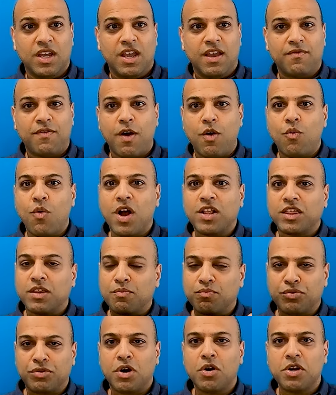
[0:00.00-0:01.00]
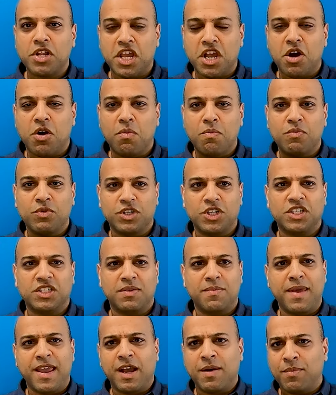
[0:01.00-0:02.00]
If I want the proteome, which is
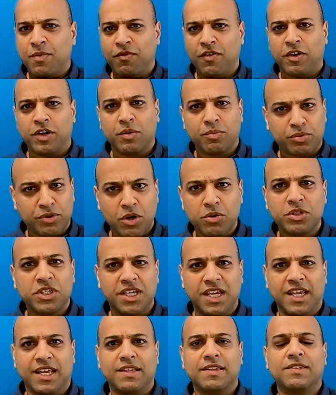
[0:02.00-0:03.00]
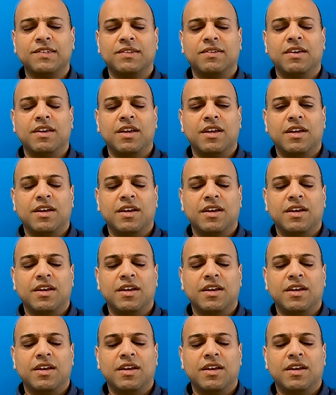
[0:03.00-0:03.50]
the makeup of all your proteins,